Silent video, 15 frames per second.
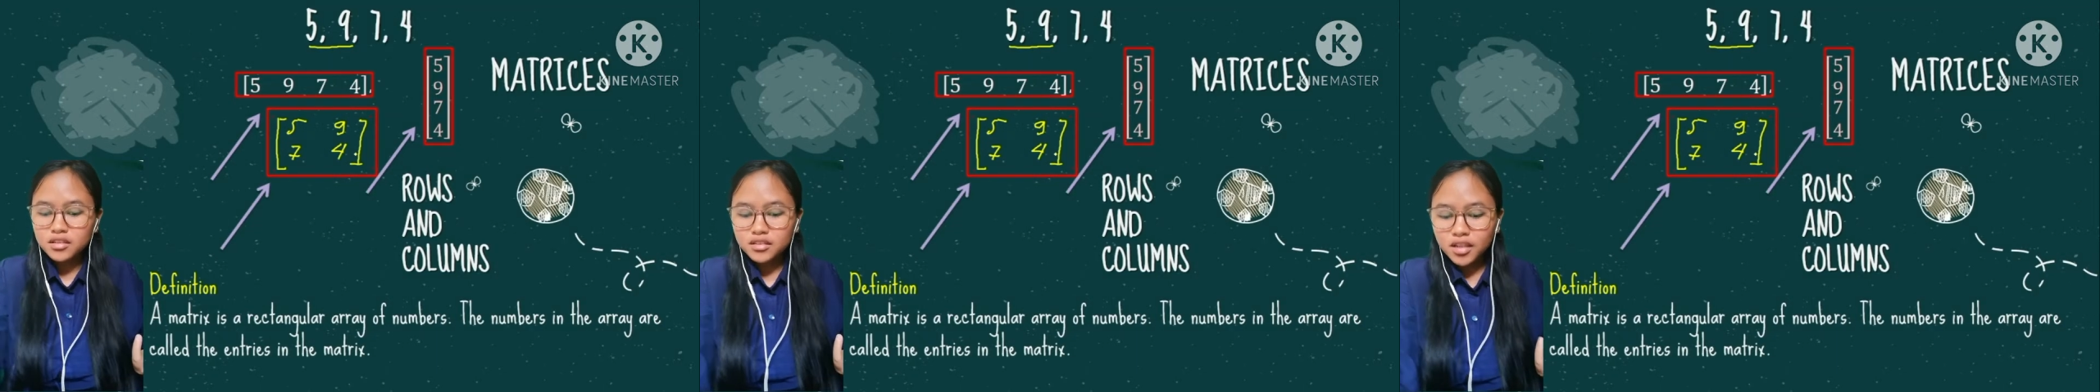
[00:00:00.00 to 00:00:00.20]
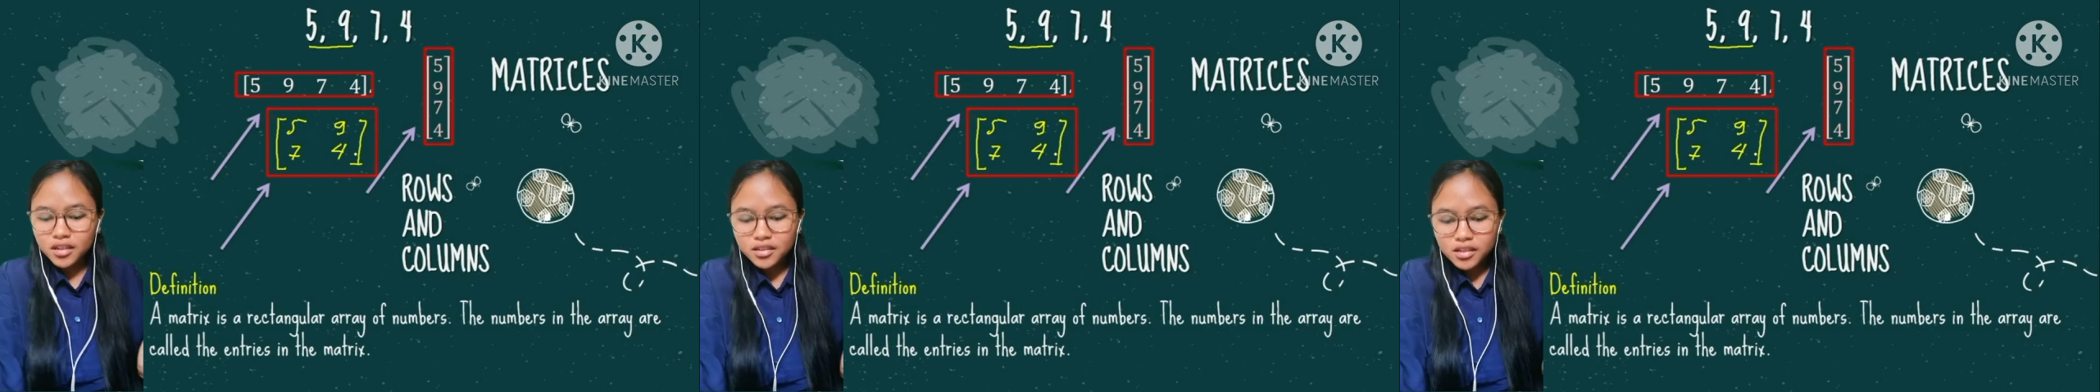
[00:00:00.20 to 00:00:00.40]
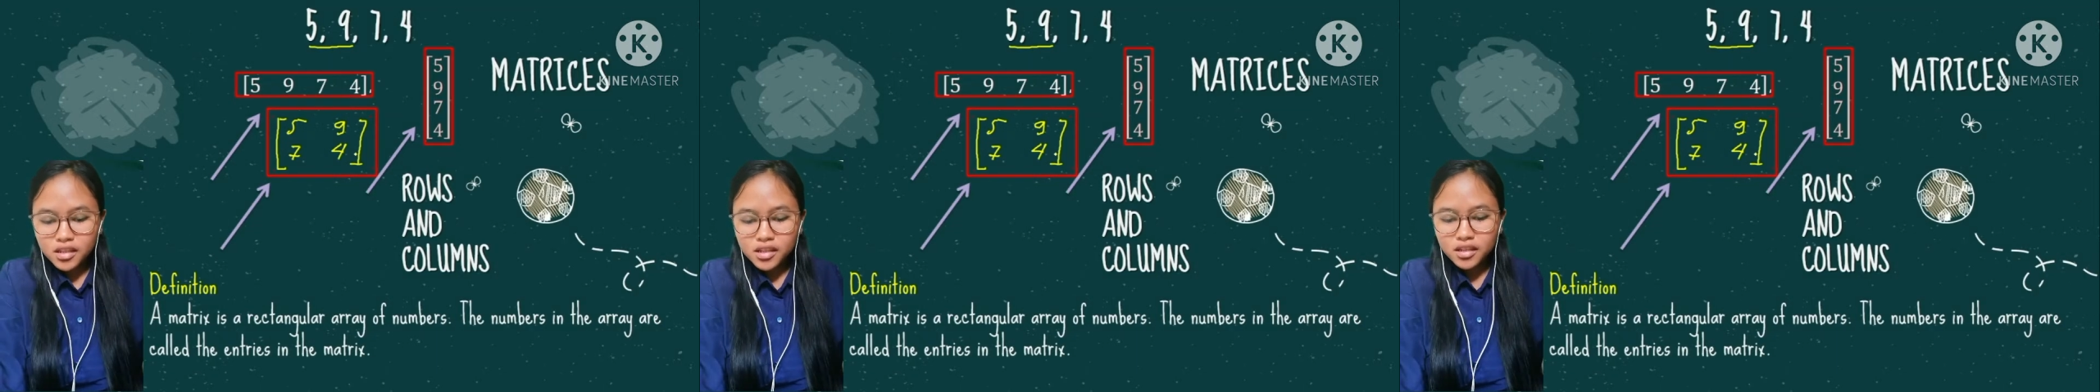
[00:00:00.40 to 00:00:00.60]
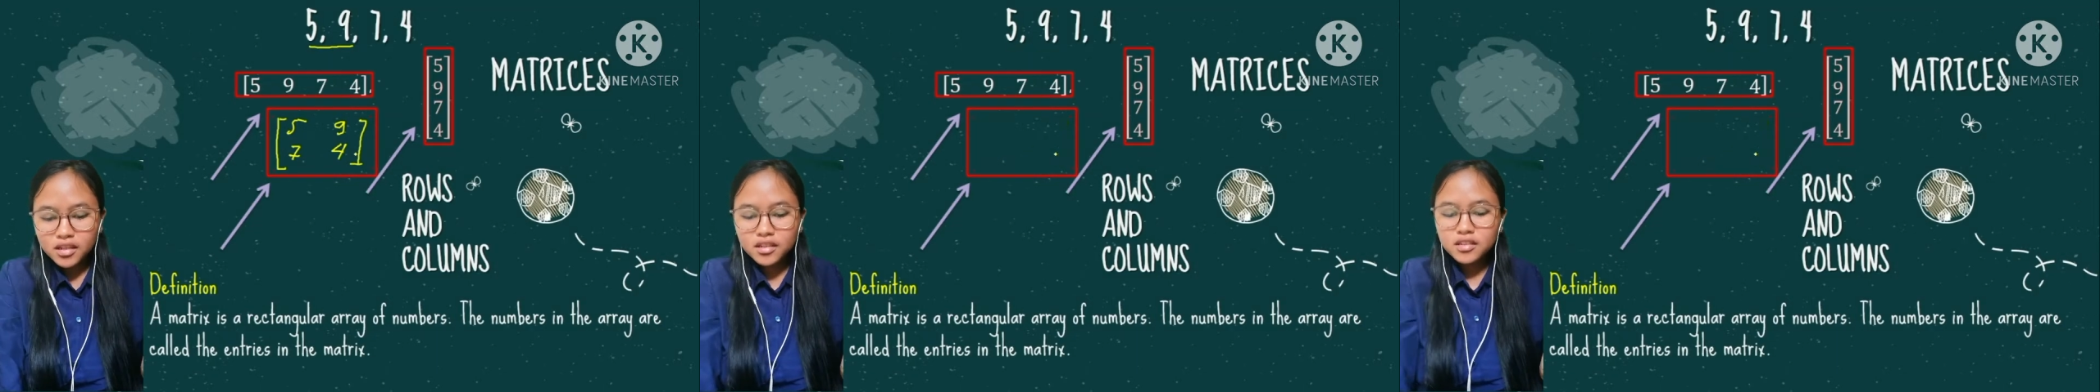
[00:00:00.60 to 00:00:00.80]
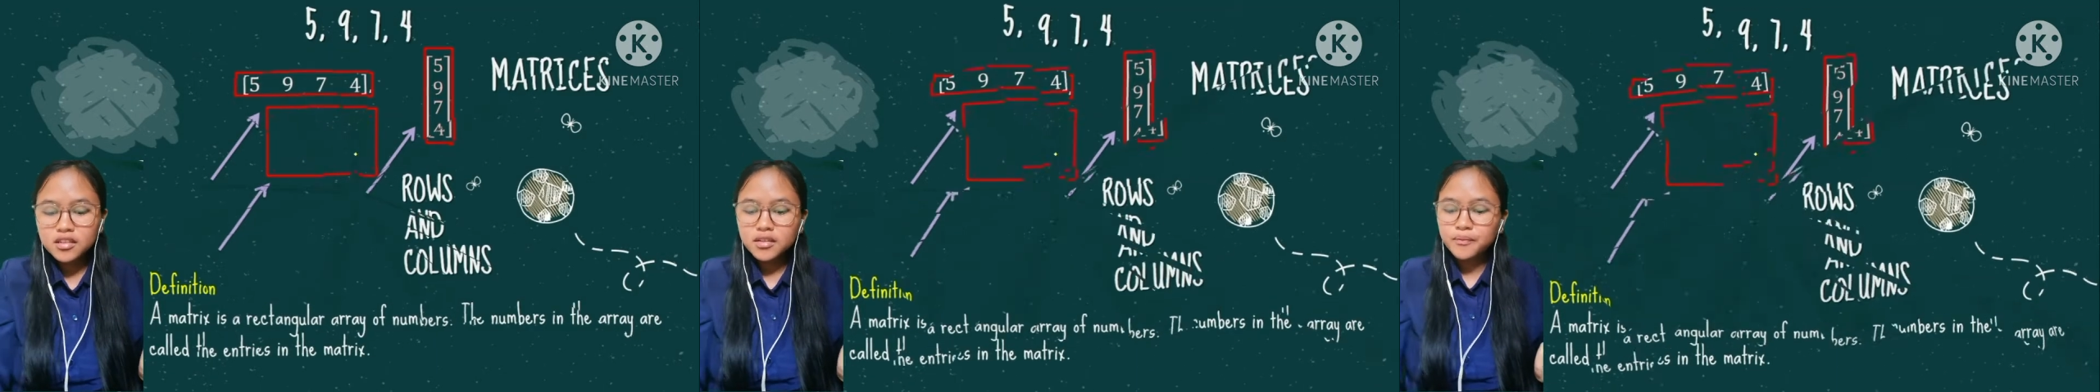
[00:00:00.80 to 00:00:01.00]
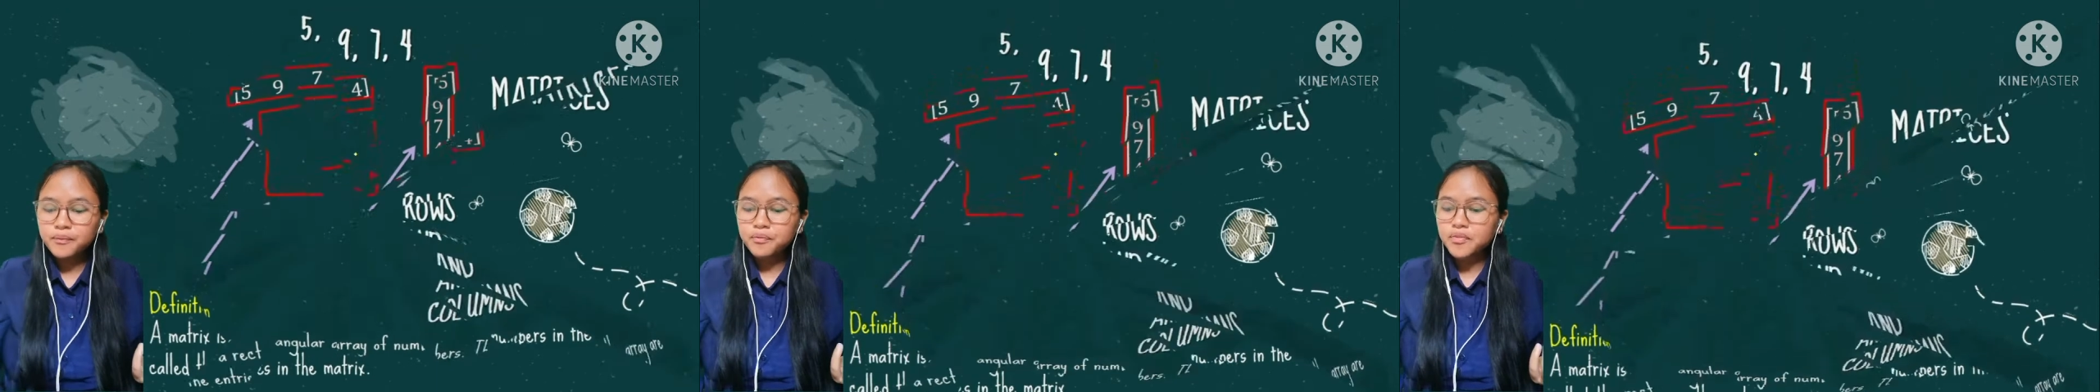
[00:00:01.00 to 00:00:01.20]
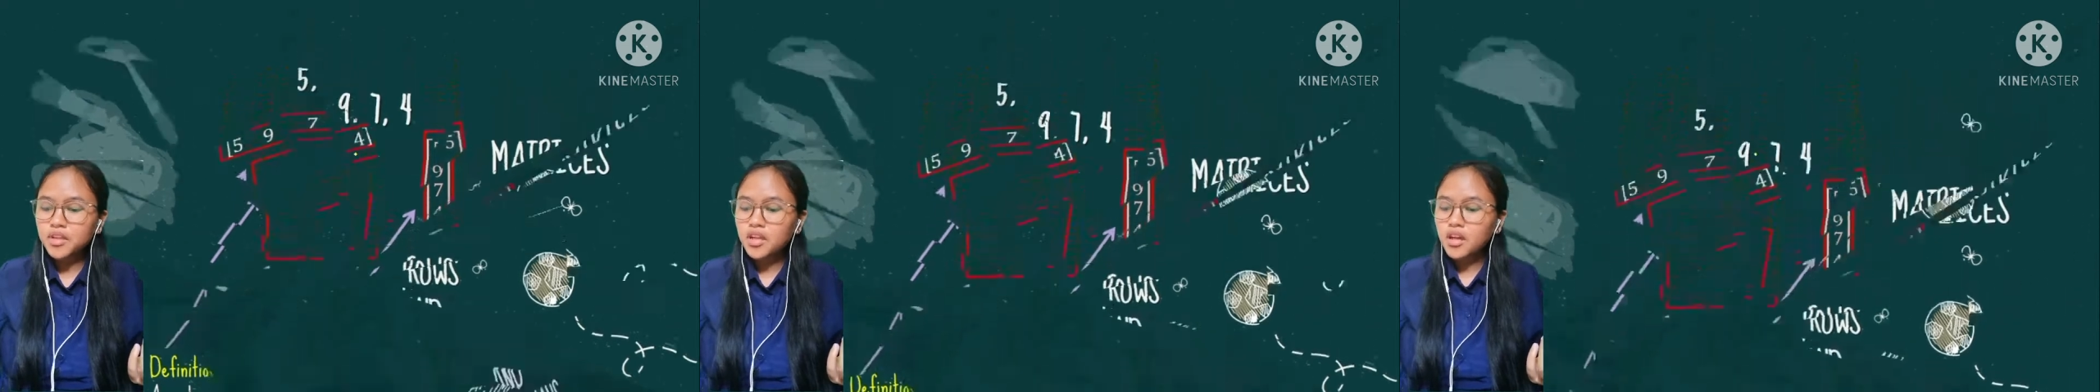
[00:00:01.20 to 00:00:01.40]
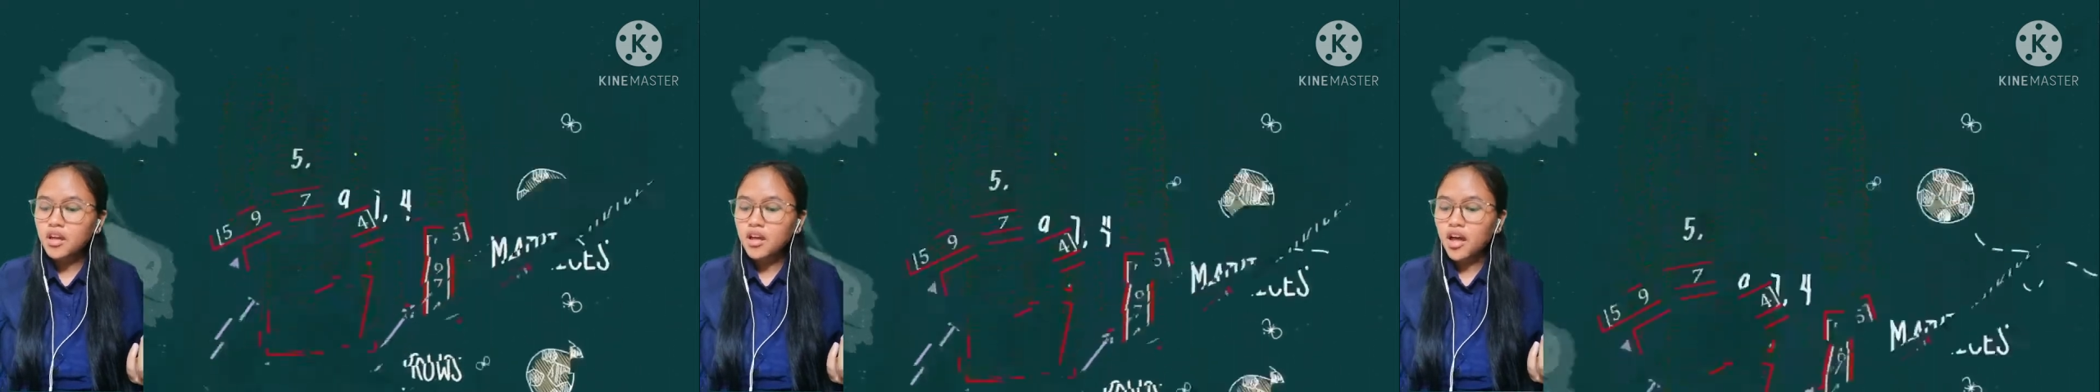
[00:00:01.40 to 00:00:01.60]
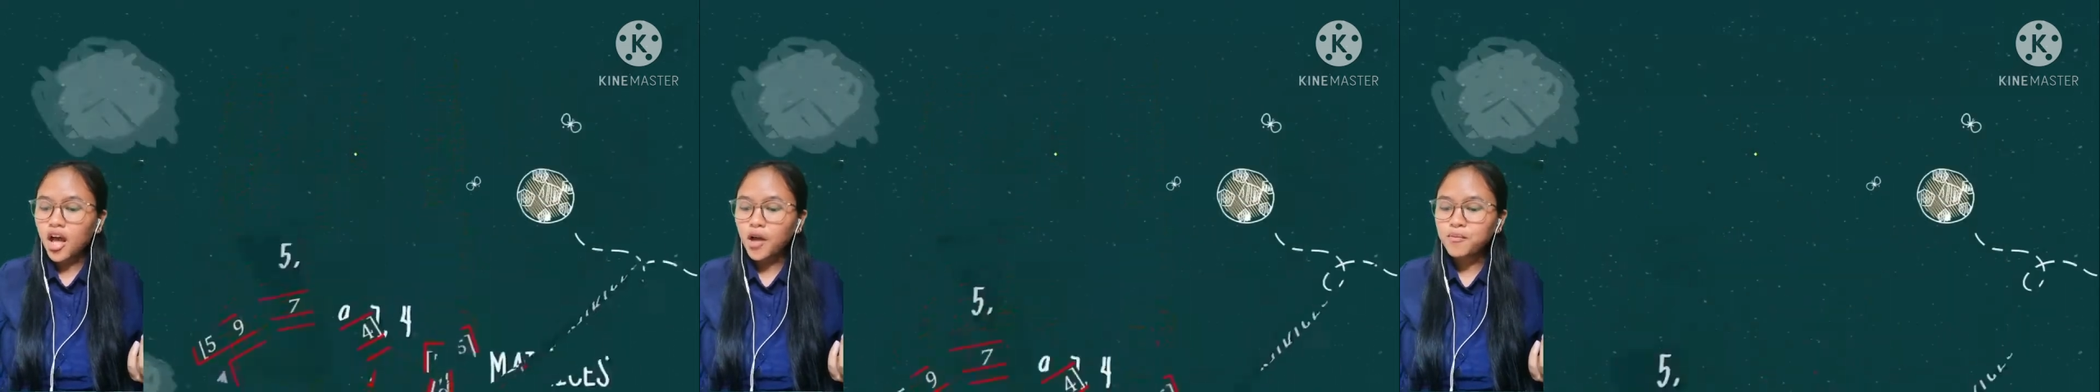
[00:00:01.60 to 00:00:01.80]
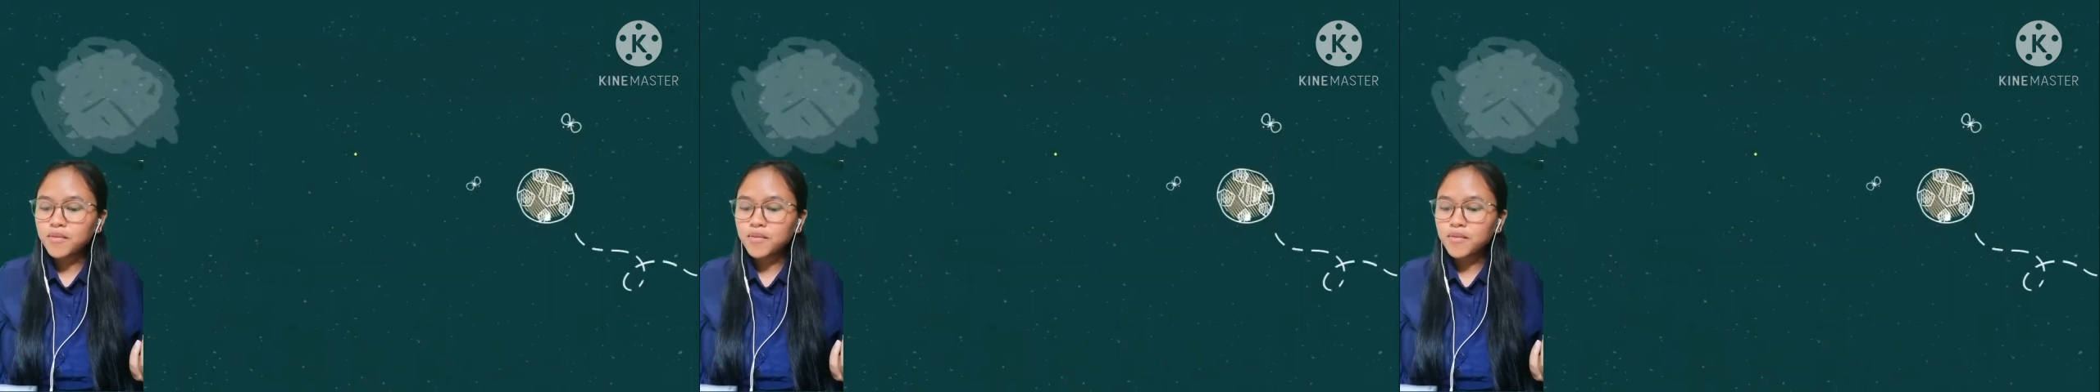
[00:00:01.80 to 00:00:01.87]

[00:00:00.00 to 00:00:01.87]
That is a